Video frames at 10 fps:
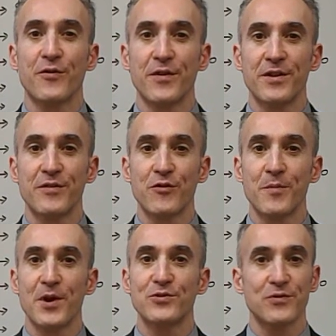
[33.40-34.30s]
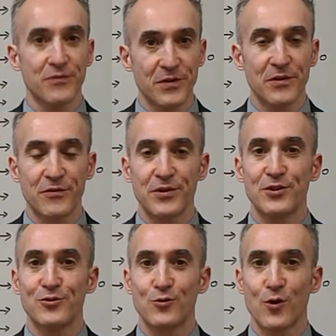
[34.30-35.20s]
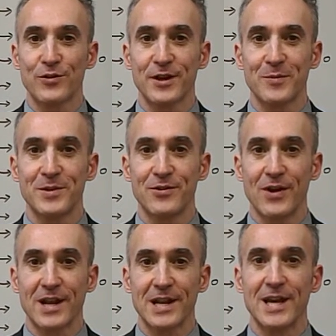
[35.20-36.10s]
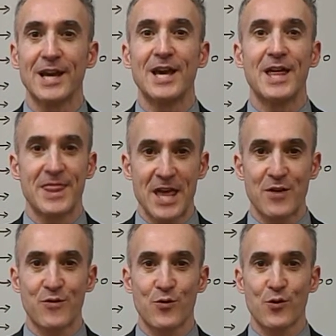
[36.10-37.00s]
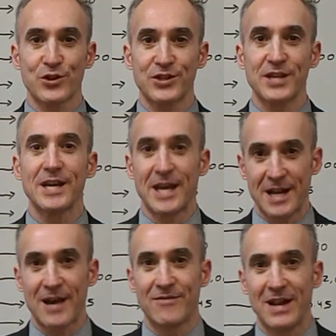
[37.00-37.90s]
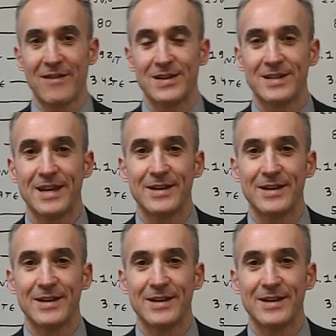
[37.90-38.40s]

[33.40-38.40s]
For further information, feel free to contact me directly. Thank you for watching and have a lovely